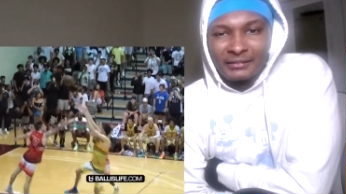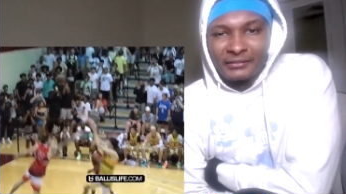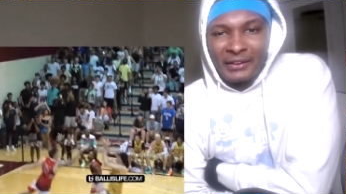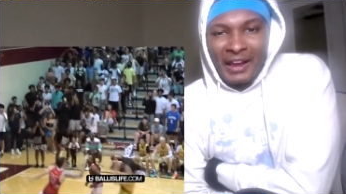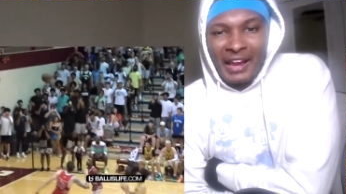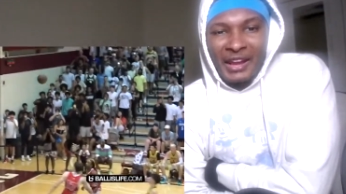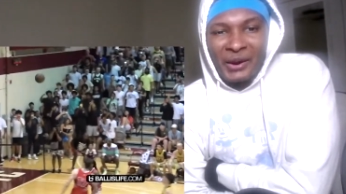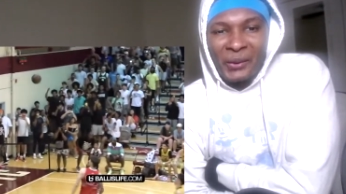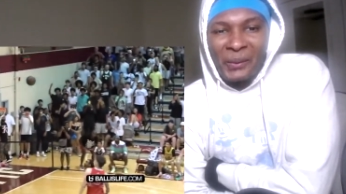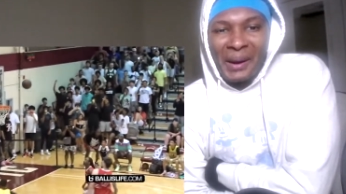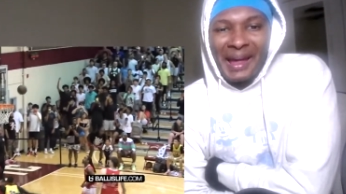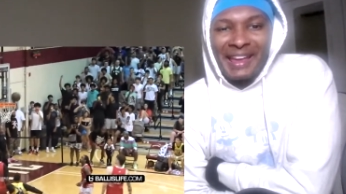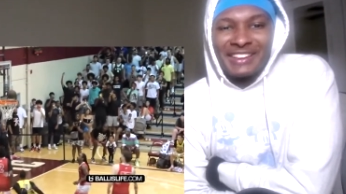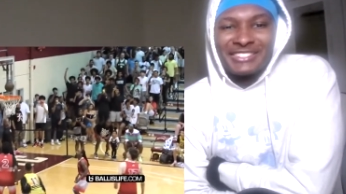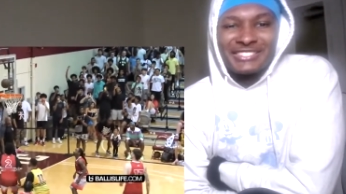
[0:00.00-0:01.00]
Fade
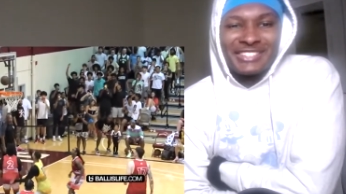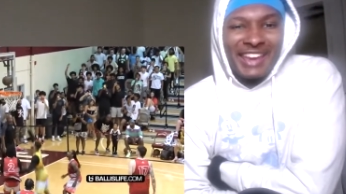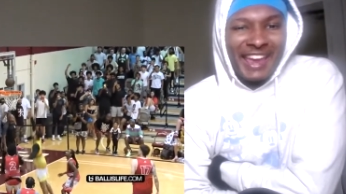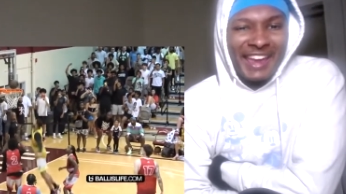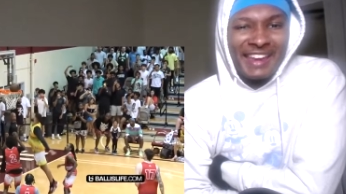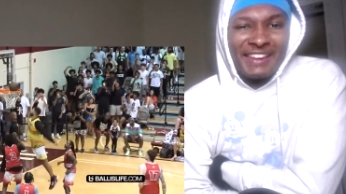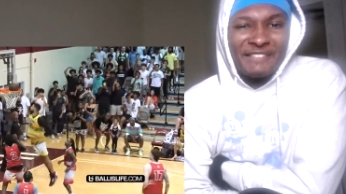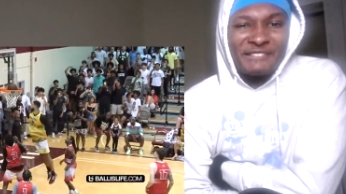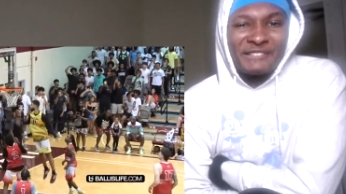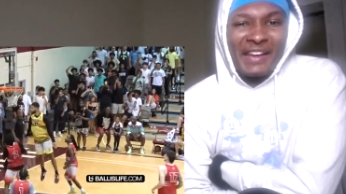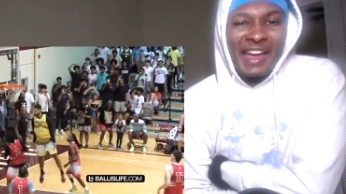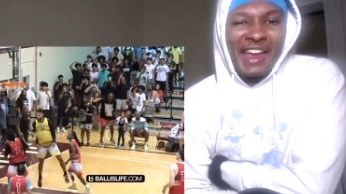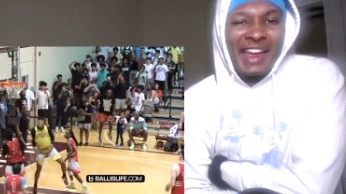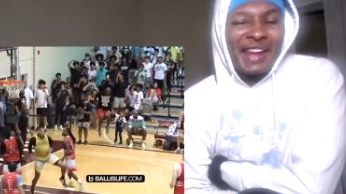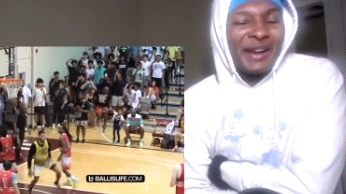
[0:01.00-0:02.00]
away, Jay.
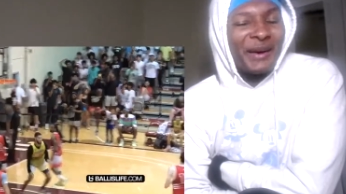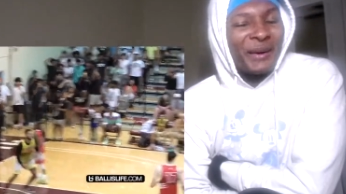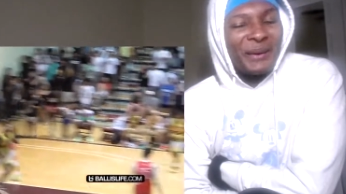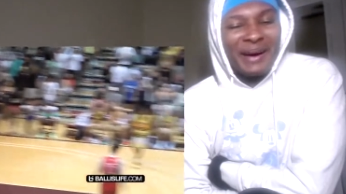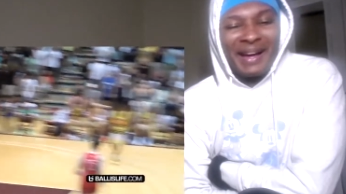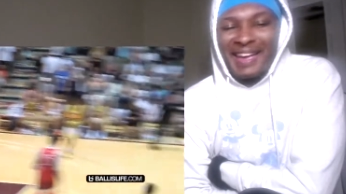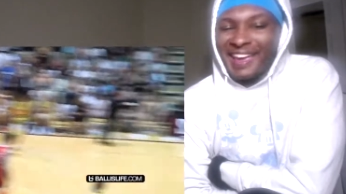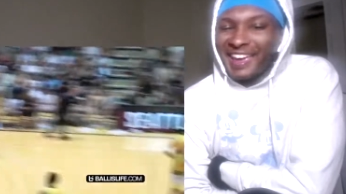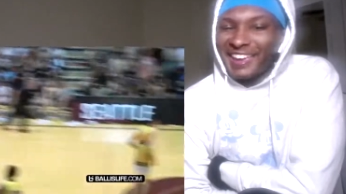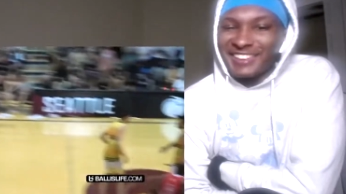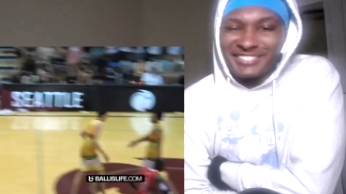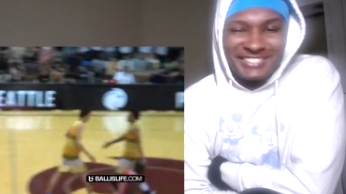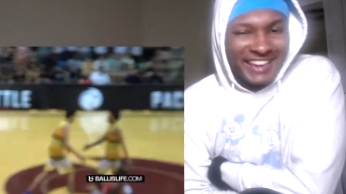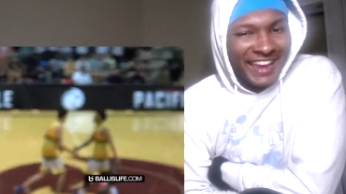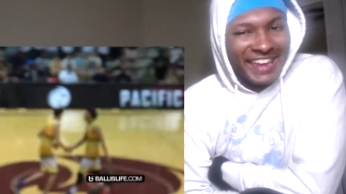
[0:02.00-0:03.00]
Fade away,
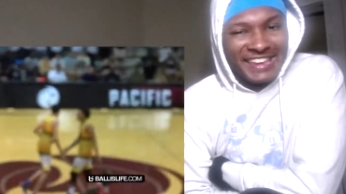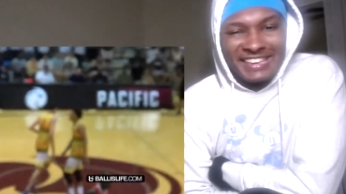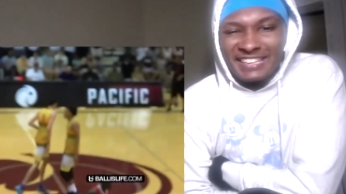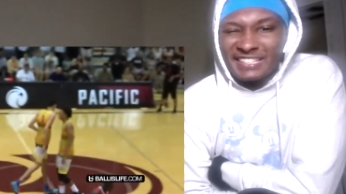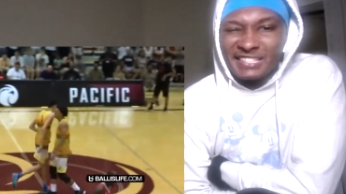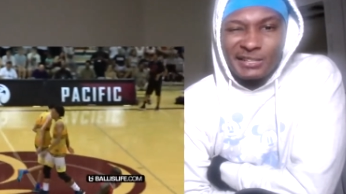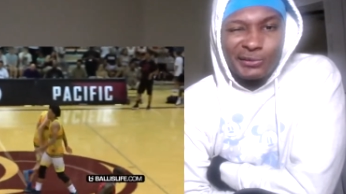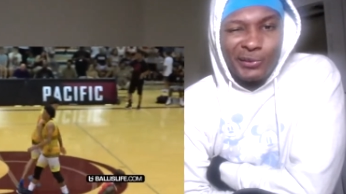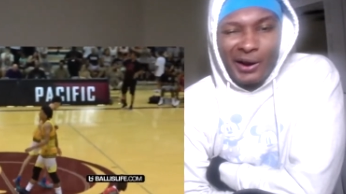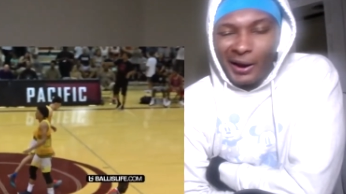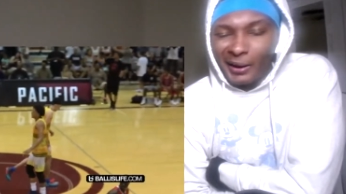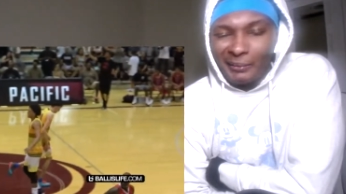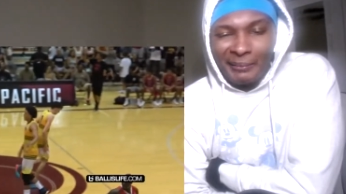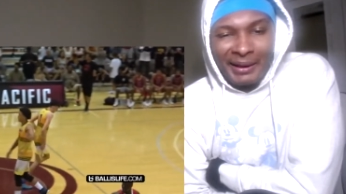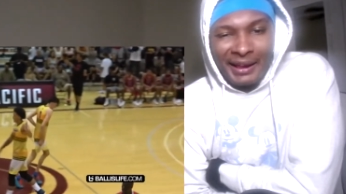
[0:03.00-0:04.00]
Jay. Easy work,
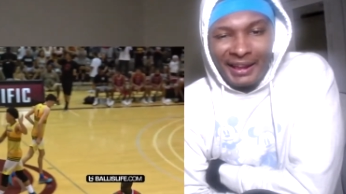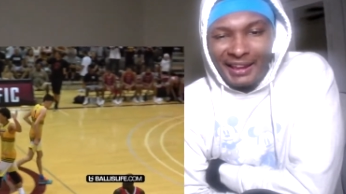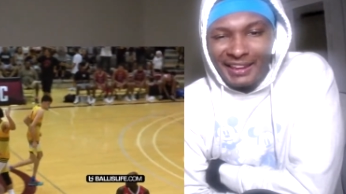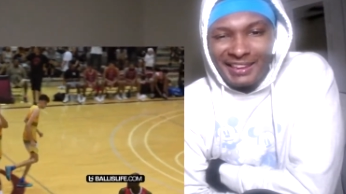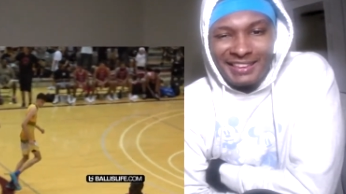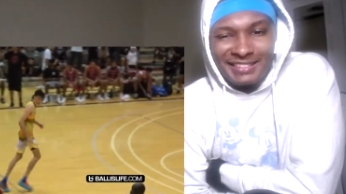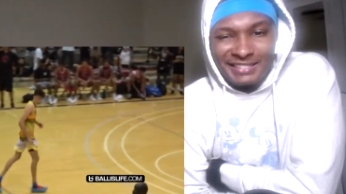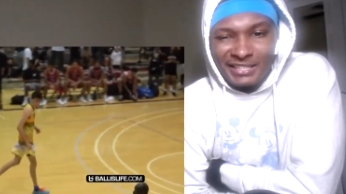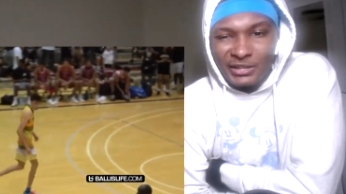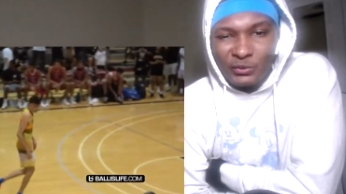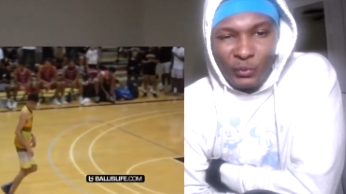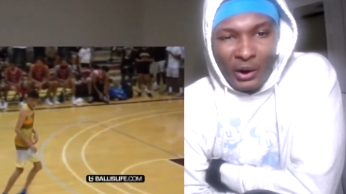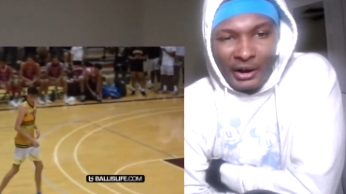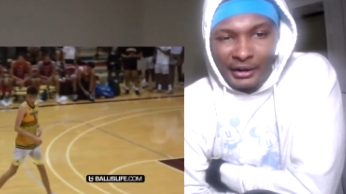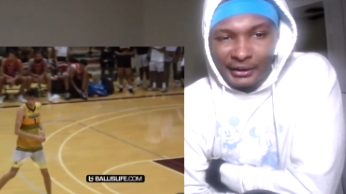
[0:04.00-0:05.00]
man. Easy
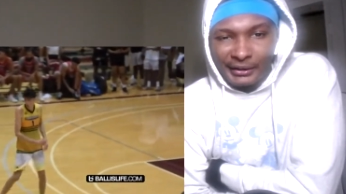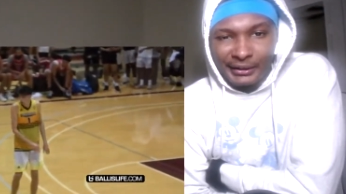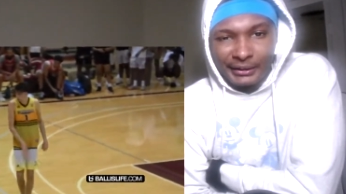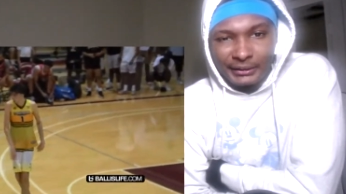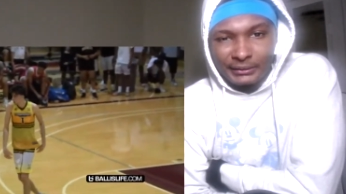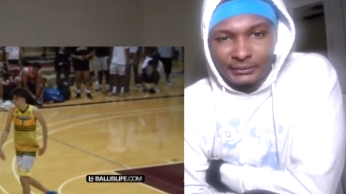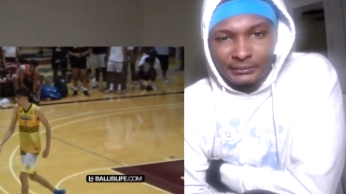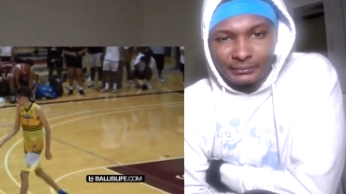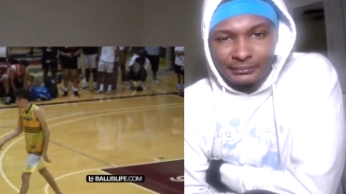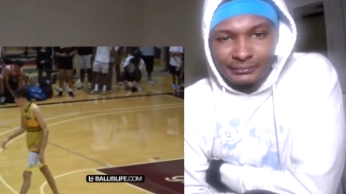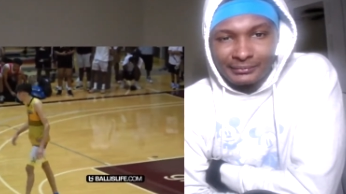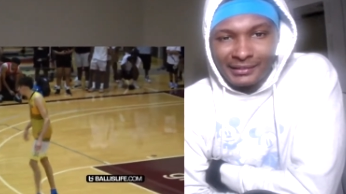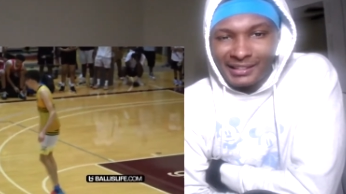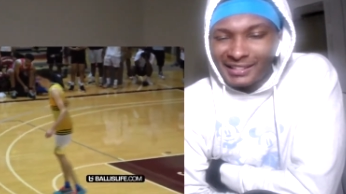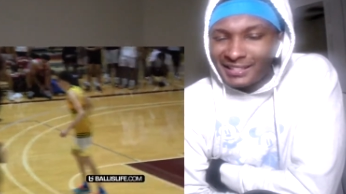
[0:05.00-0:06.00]
work.
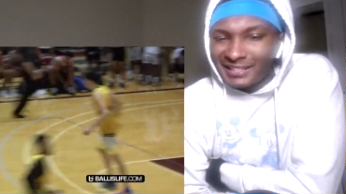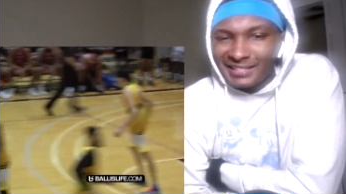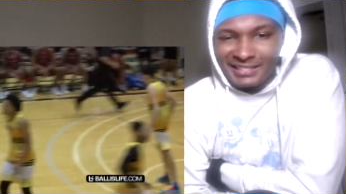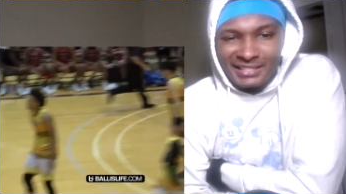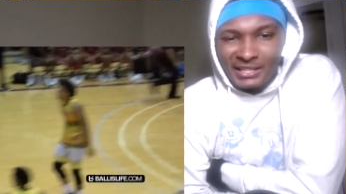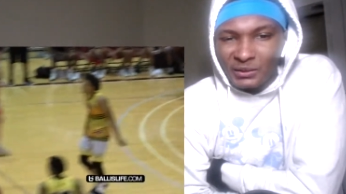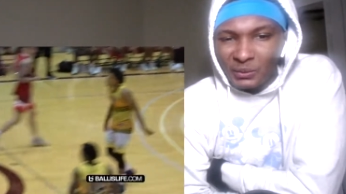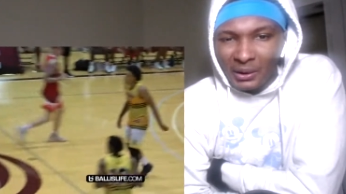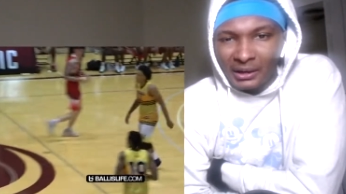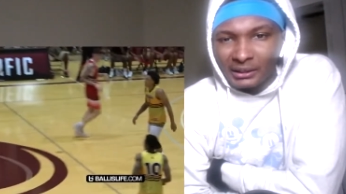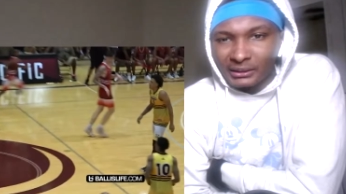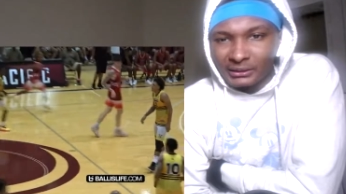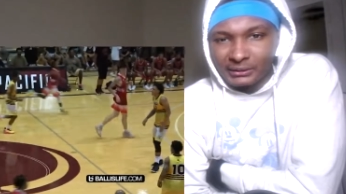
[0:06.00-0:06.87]
Easy work.